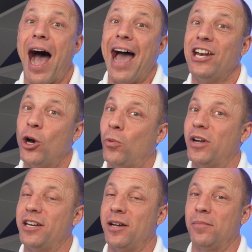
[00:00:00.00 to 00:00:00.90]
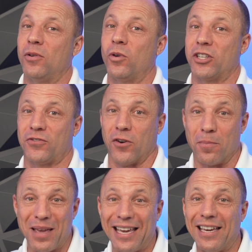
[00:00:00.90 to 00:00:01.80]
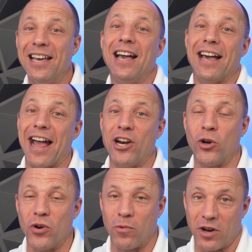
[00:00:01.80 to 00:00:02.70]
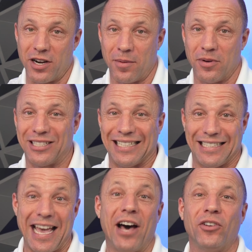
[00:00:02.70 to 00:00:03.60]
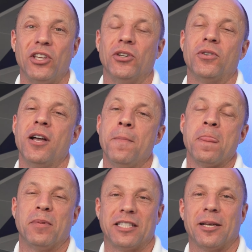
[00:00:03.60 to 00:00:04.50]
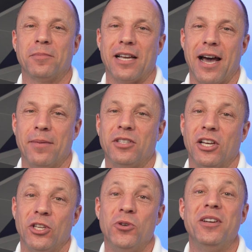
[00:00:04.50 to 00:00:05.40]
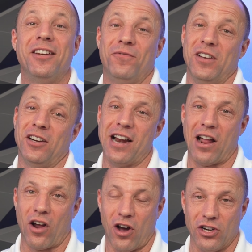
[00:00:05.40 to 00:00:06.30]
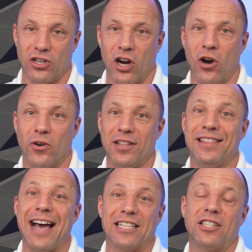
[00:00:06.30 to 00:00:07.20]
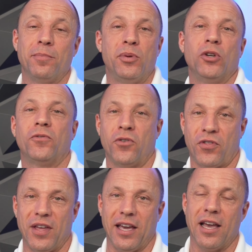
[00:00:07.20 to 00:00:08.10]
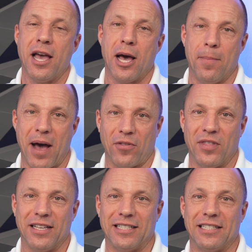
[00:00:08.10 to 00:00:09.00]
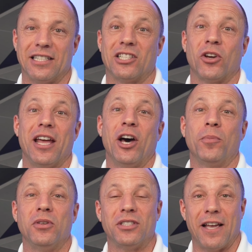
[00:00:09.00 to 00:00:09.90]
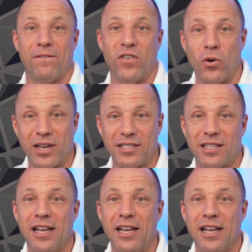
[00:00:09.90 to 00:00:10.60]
I know what number works for me and I know what number to tell you, but sometimes you need to figure it out on your own. And that's the beautiful thing about this is it's going to help you stay focused.